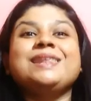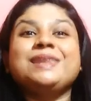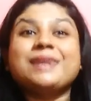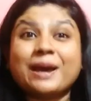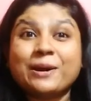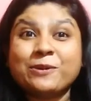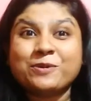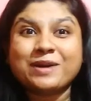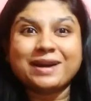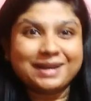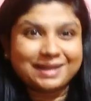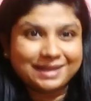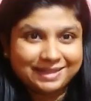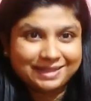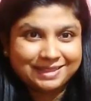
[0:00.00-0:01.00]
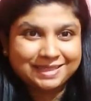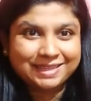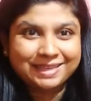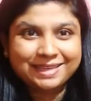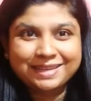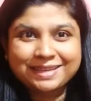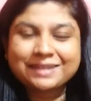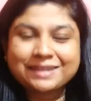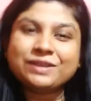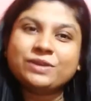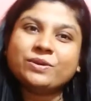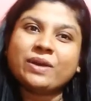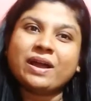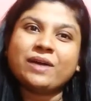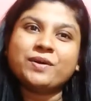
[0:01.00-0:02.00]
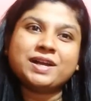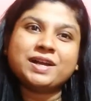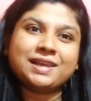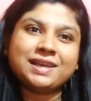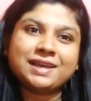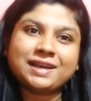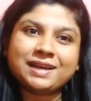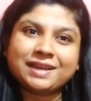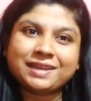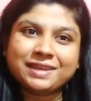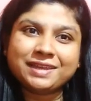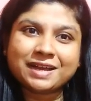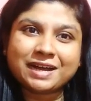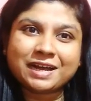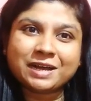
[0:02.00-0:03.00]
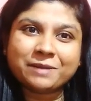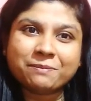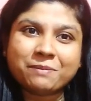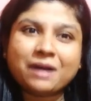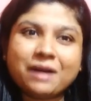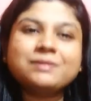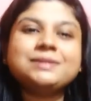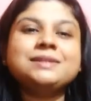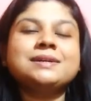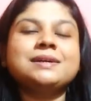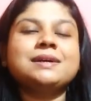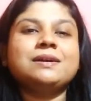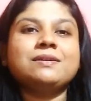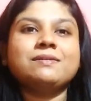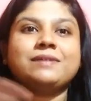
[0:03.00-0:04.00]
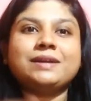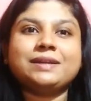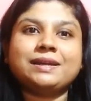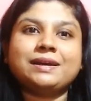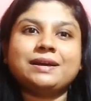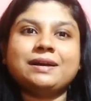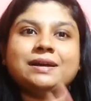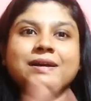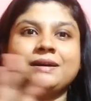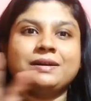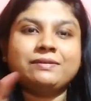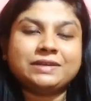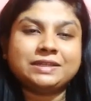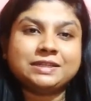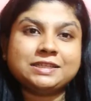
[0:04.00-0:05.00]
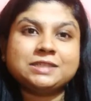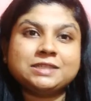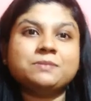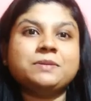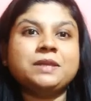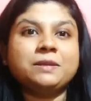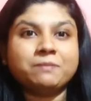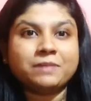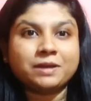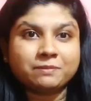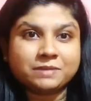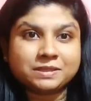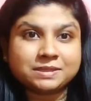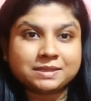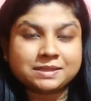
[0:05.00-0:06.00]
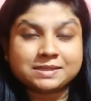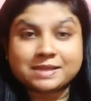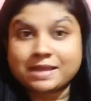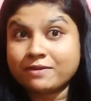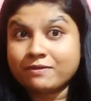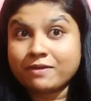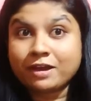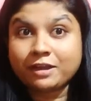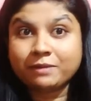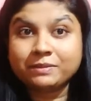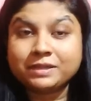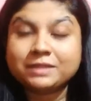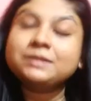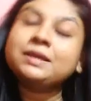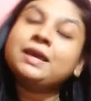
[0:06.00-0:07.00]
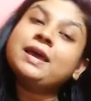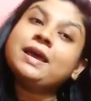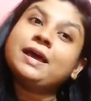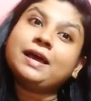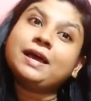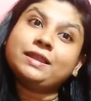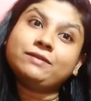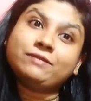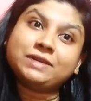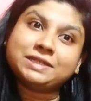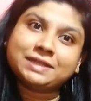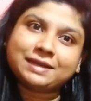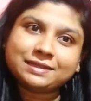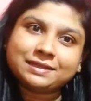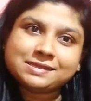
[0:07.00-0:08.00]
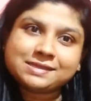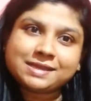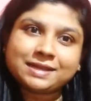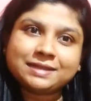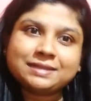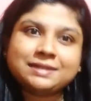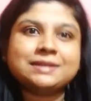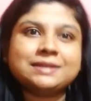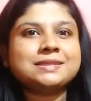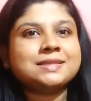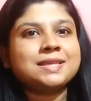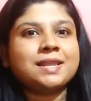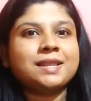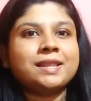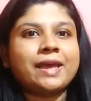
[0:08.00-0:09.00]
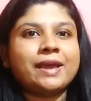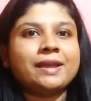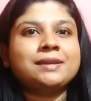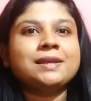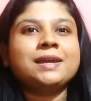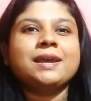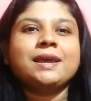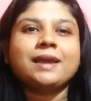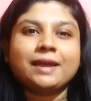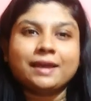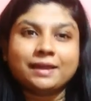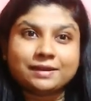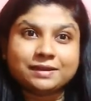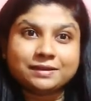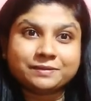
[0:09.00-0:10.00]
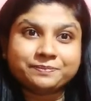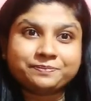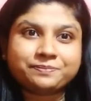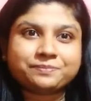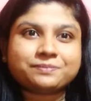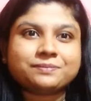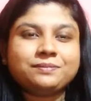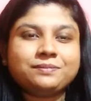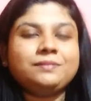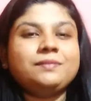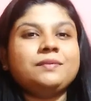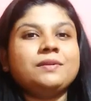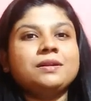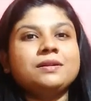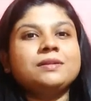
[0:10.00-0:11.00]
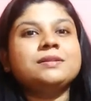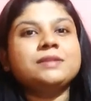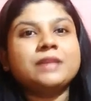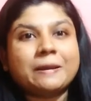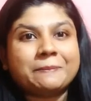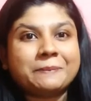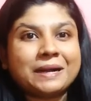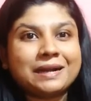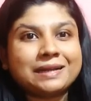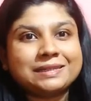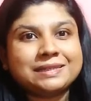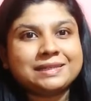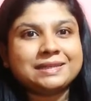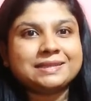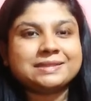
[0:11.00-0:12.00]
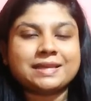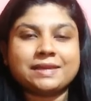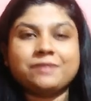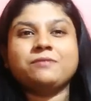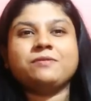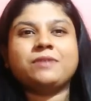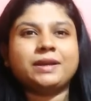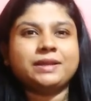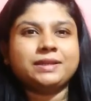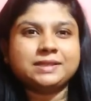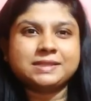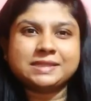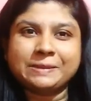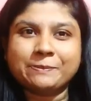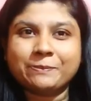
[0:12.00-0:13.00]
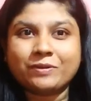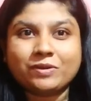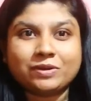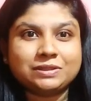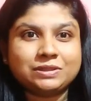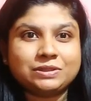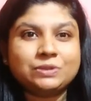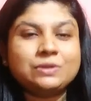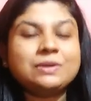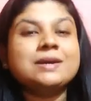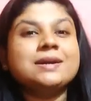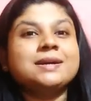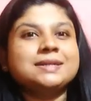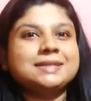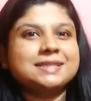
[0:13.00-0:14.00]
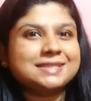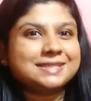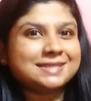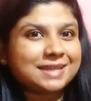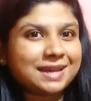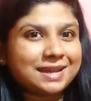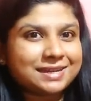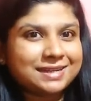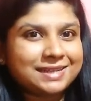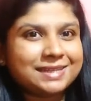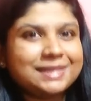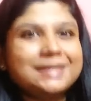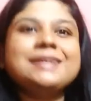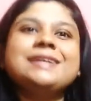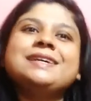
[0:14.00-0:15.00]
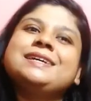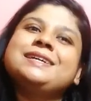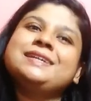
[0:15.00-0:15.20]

Now I think you have a clear idea about what is mean by business environment, and what are the sectors in that, and their parties, and why it is important to study